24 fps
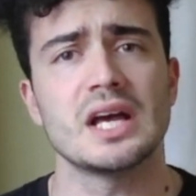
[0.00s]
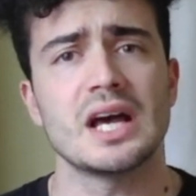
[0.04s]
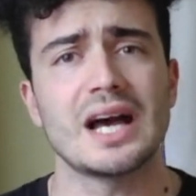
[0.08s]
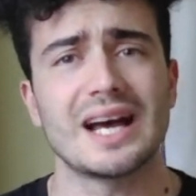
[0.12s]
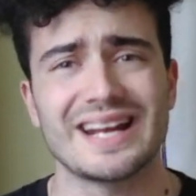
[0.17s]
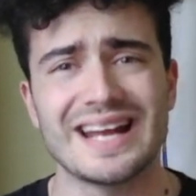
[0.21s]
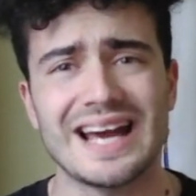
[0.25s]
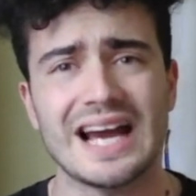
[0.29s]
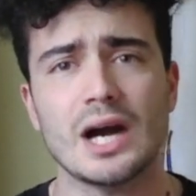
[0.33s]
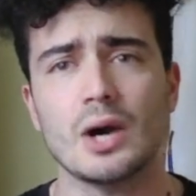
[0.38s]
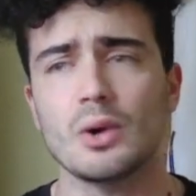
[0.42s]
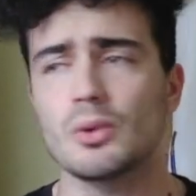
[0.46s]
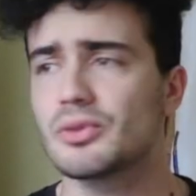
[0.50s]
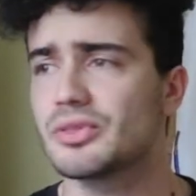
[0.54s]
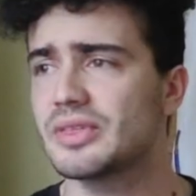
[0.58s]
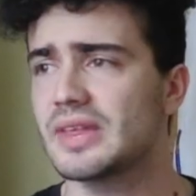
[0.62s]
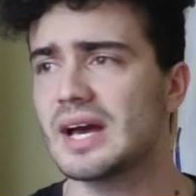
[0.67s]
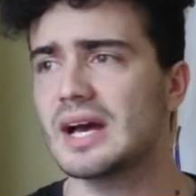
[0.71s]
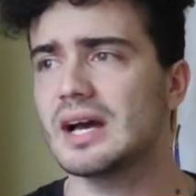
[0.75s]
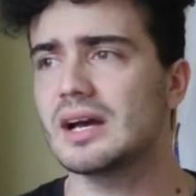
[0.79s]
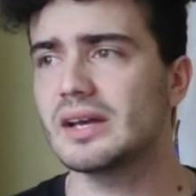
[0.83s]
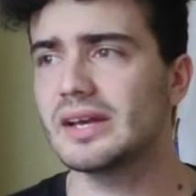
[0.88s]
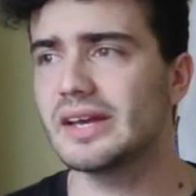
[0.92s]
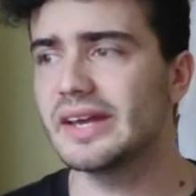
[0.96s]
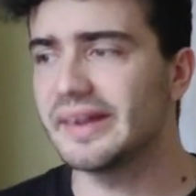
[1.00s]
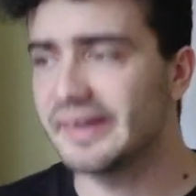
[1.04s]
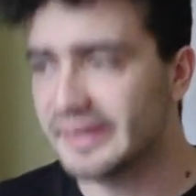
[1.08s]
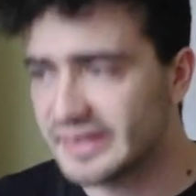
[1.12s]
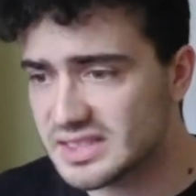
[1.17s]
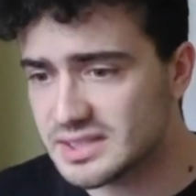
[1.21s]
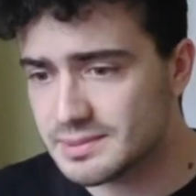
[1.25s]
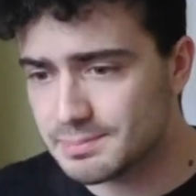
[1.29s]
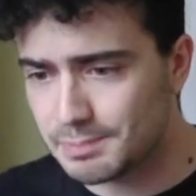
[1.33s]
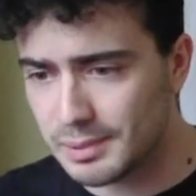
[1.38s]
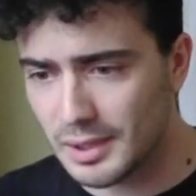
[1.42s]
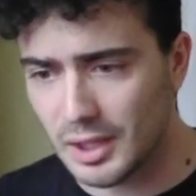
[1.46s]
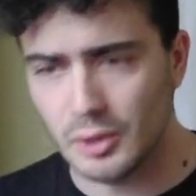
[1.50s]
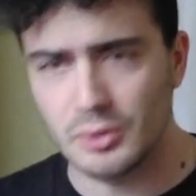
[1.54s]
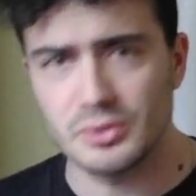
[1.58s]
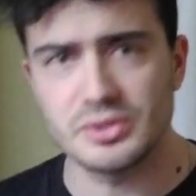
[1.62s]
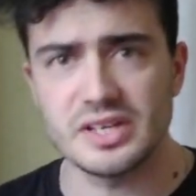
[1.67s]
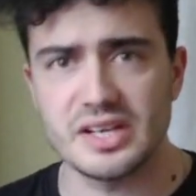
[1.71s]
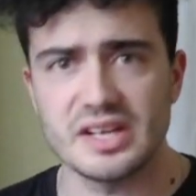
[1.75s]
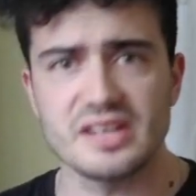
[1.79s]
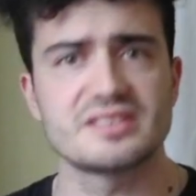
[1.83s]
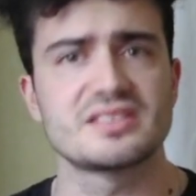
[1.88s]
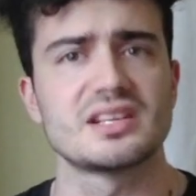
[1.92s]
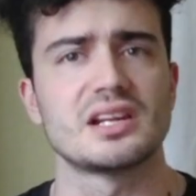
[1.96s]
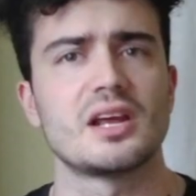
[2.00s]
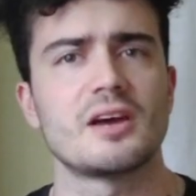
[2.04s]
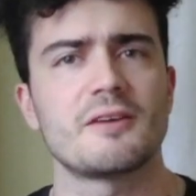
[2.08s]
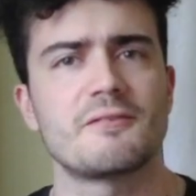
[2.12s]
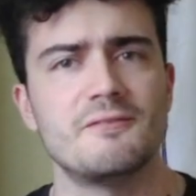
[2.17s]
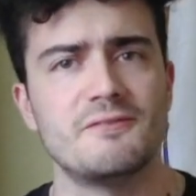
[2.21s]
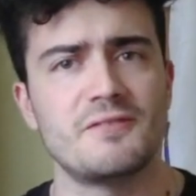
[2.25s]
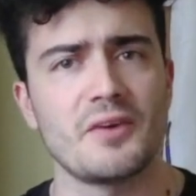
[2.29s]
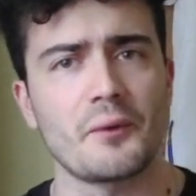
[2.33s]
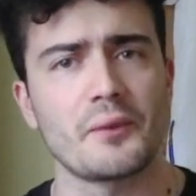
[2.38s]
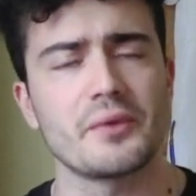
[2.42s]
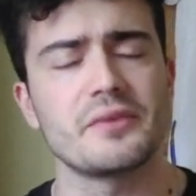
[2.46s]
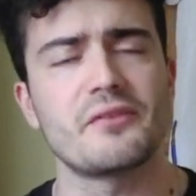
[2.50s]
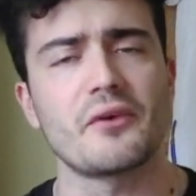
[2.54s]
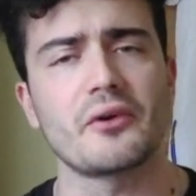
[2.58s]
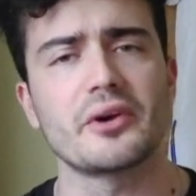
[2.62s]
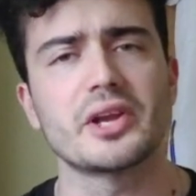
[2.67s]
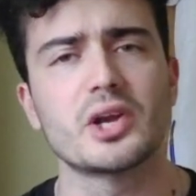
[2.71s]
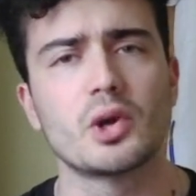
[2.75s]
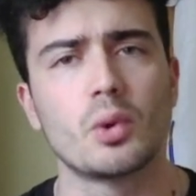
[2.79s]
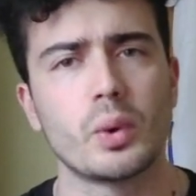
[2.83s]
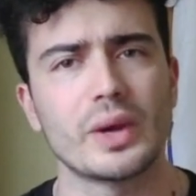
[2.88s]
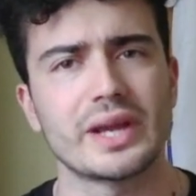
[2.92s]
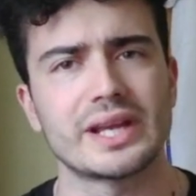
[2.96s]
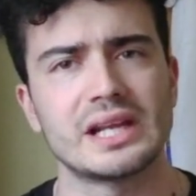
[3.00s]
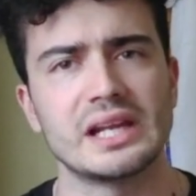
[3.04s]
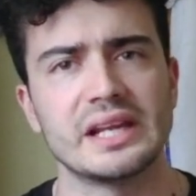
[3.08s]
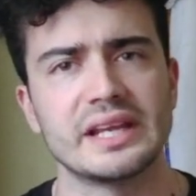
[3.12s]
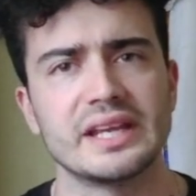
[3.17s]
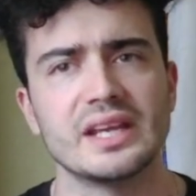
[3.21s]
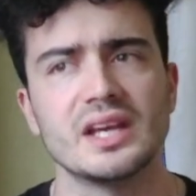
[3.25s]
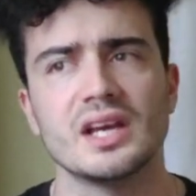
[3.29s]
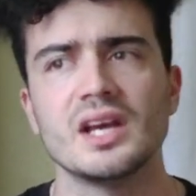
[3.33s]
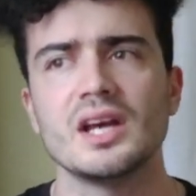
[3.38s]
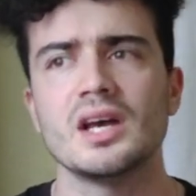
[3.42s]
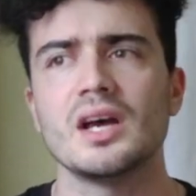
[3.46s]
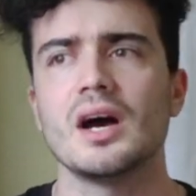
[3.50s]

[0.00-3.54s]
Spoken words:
and how that exploded into life very, very quickly.